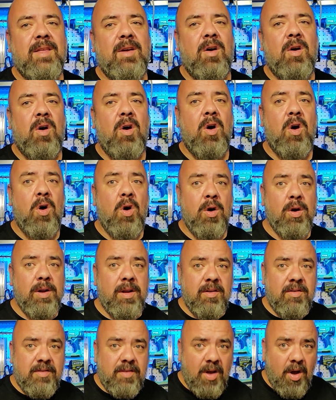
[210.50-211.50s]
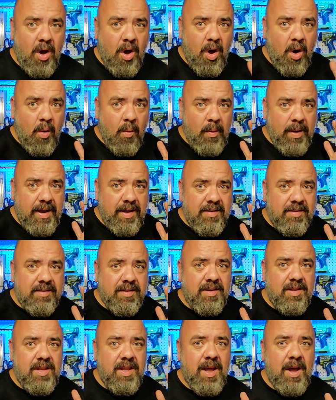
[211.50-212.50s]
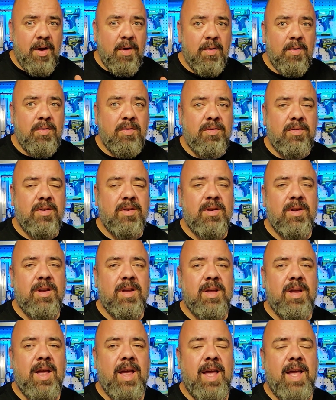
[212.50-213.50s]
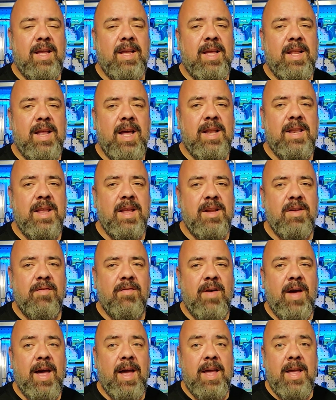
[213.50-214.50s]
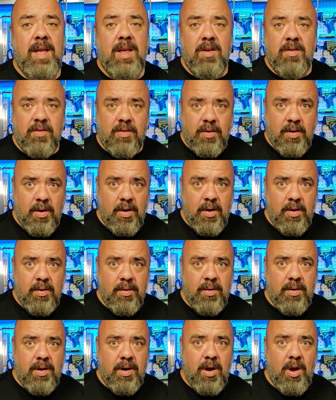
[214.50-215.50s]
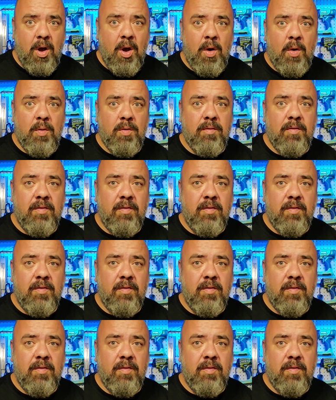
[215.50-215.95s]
the artist always knows and can identify his or her own